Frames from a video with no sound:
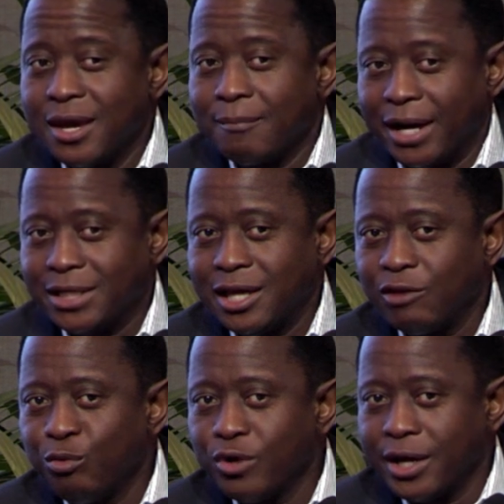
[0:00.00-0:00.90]
but as I've
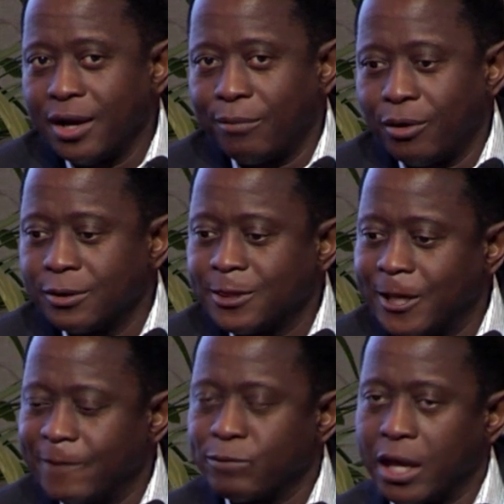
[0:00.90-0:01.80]
spoken about
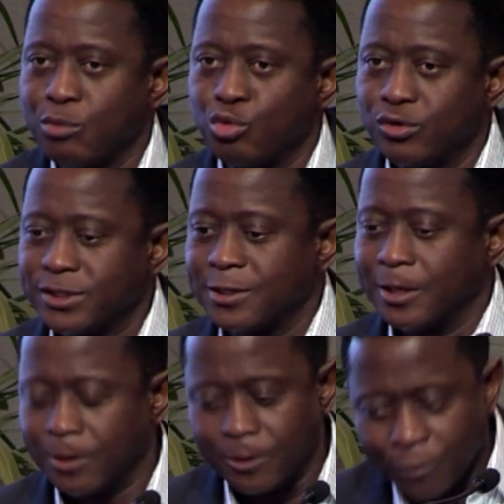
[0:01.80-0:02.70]
the
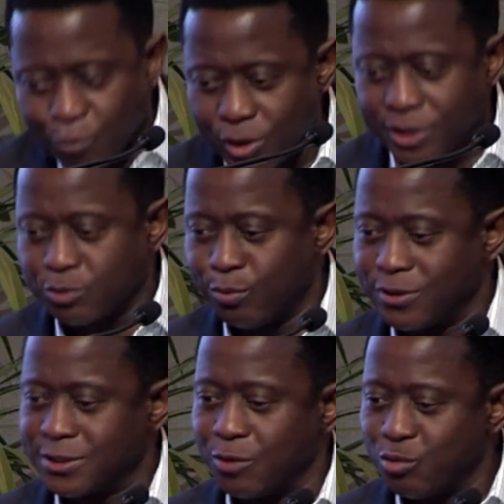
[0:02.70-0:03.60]
immune
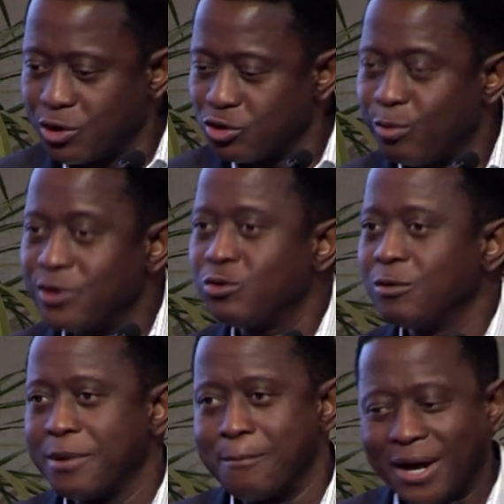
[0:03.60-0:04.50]
response, the immune response will
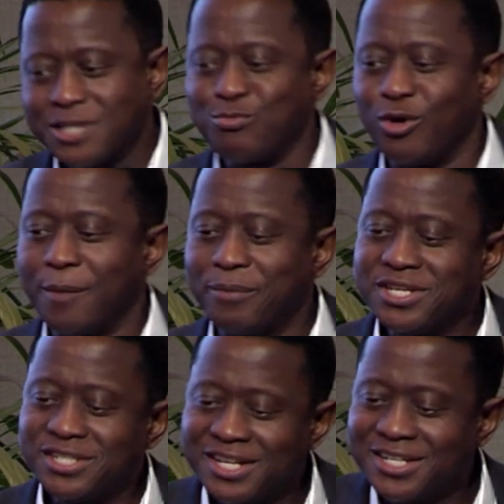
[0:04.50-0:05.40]
be much more
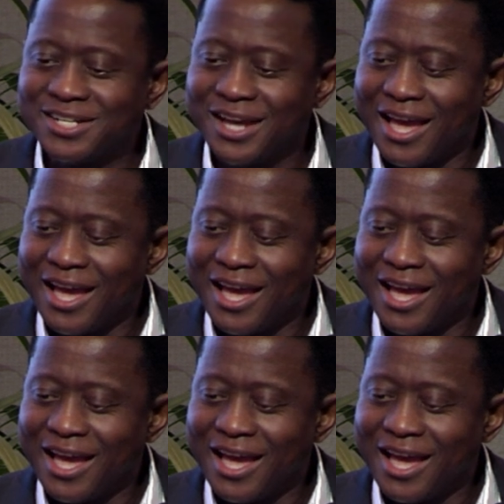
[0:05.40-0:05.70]
appreciated.